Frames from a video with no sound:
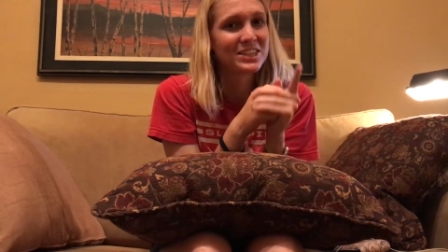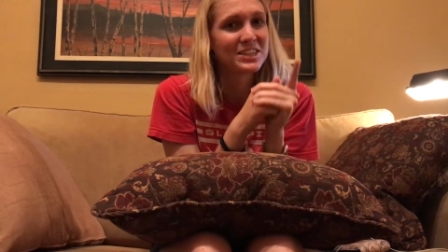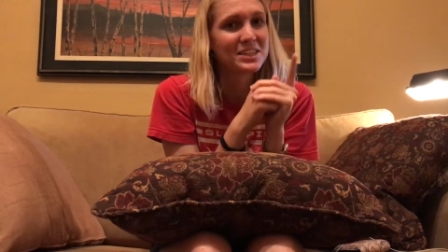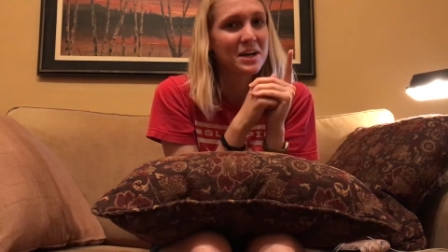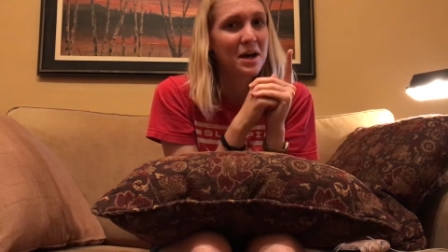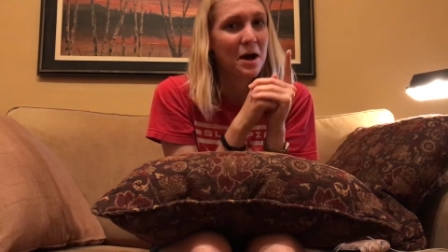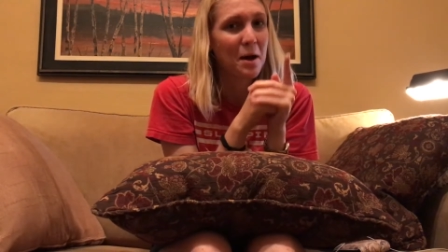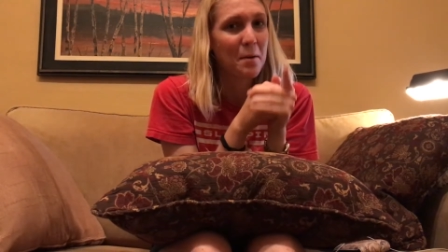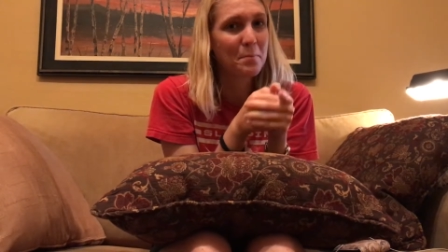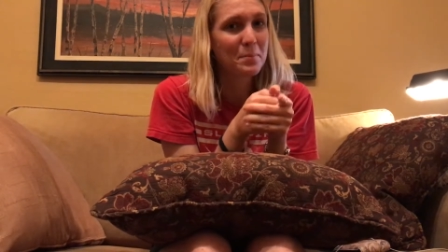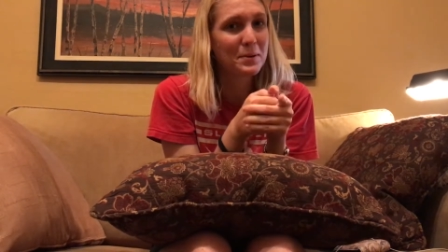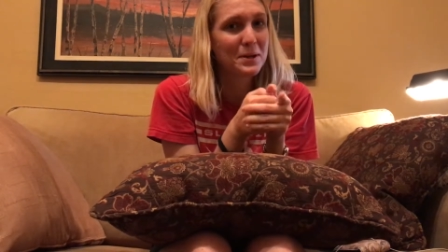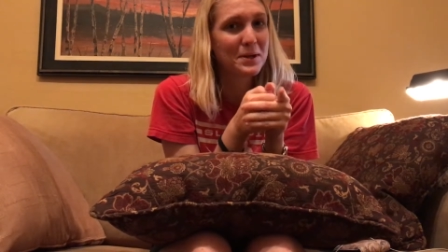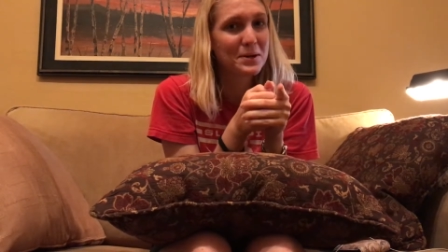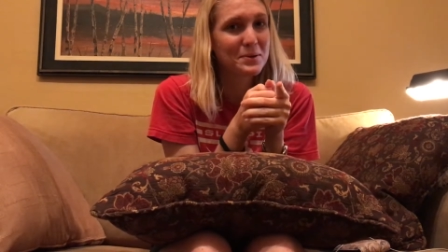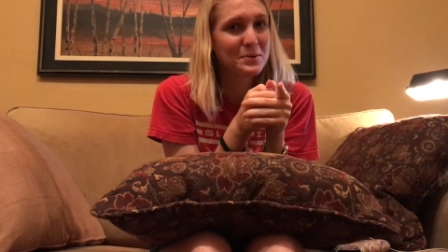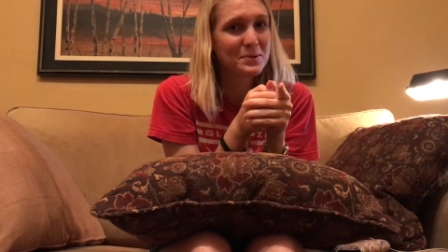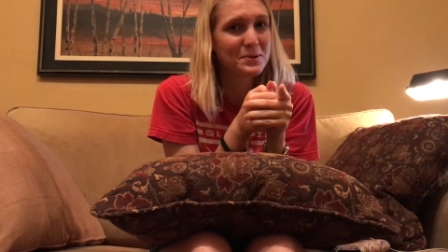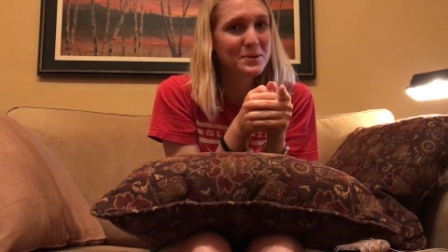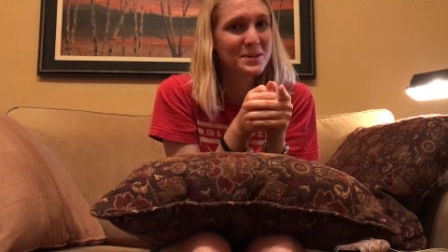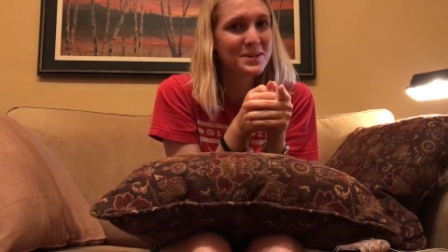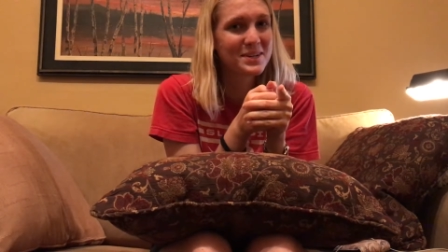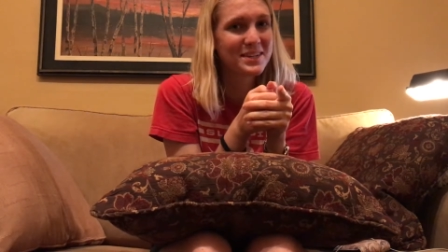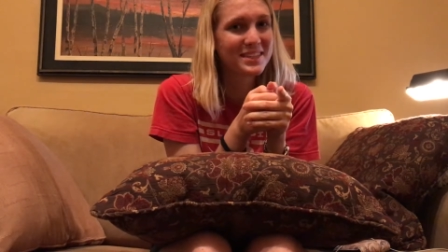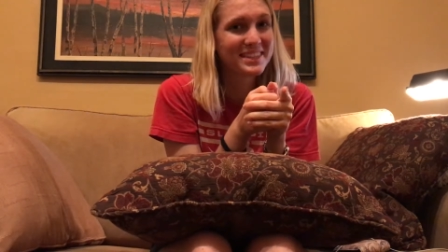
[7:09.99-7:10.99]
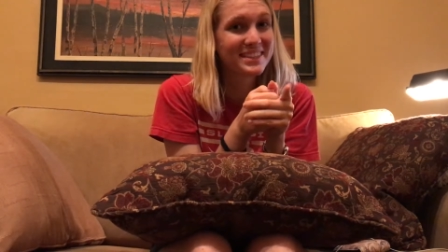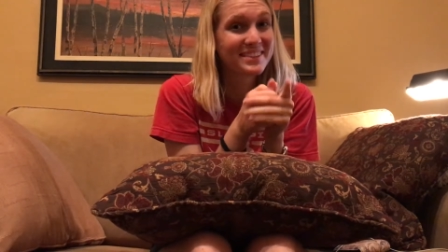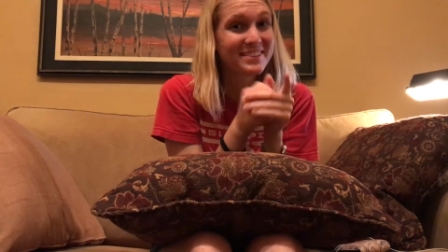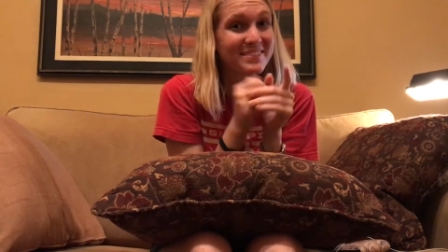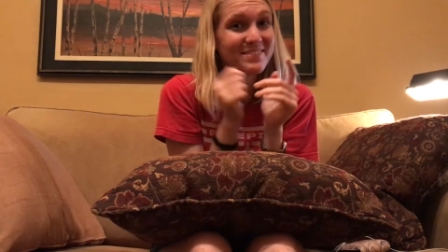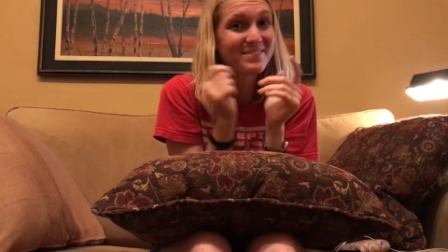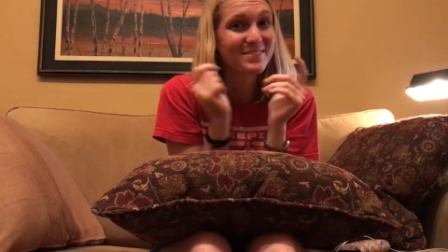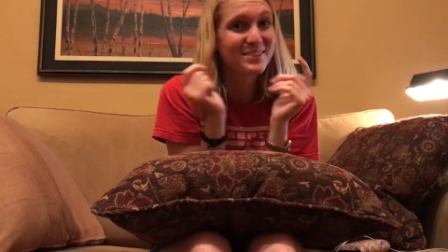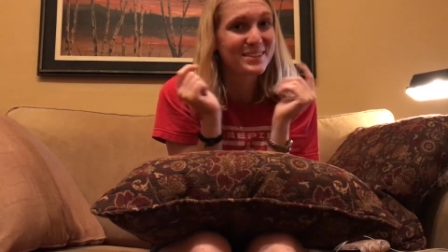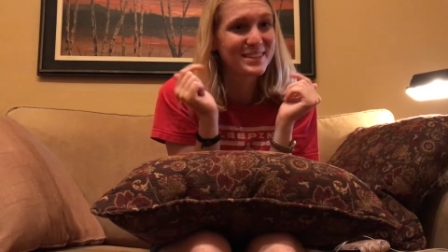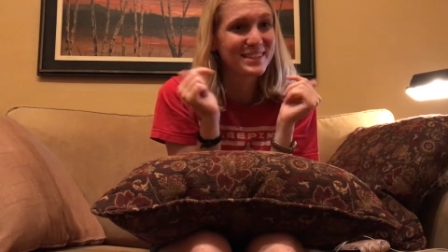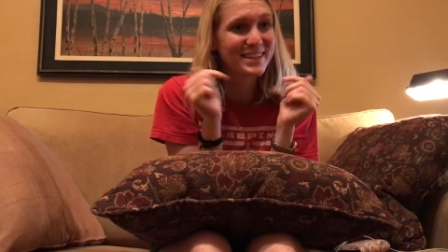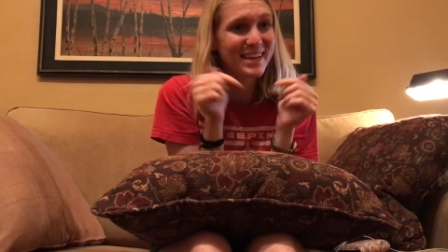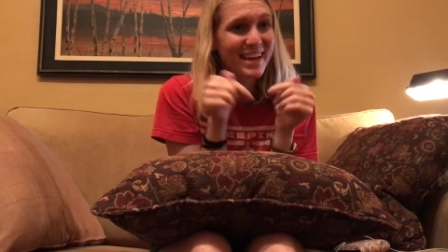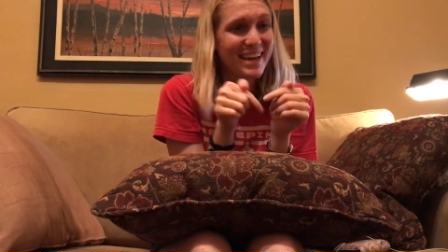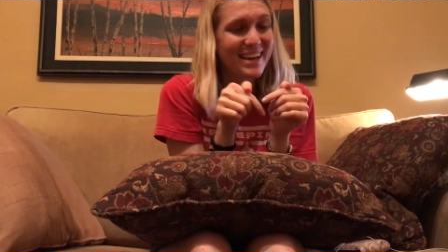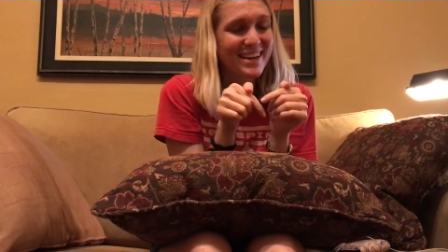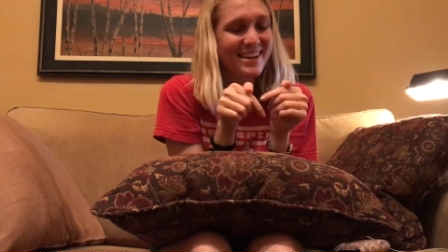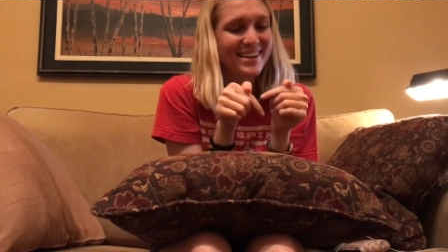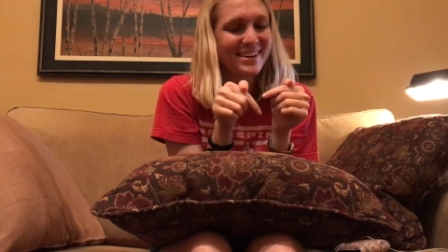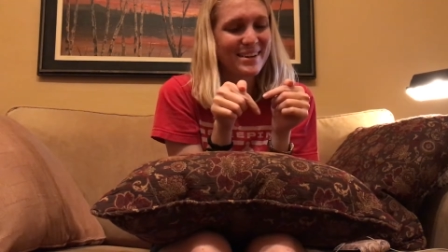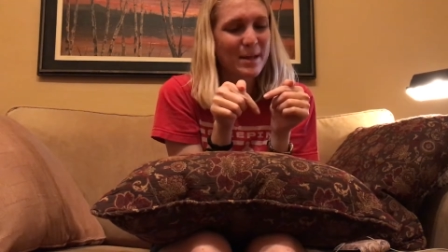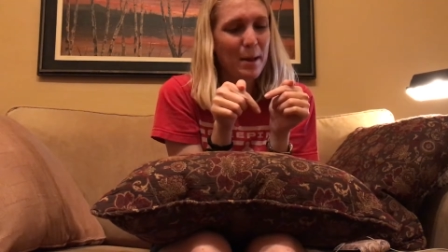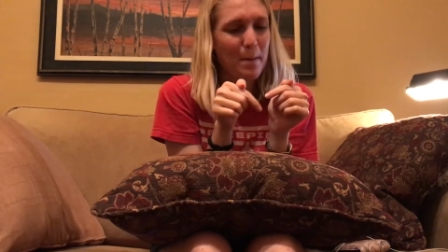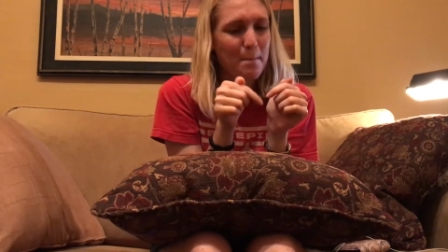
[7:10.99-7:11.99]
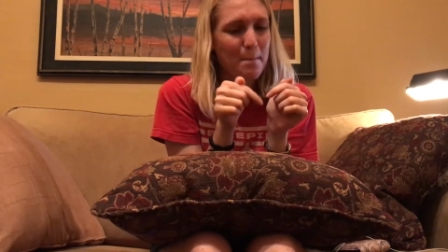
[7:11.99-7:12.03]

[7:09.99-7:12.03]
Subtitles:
to upload for today,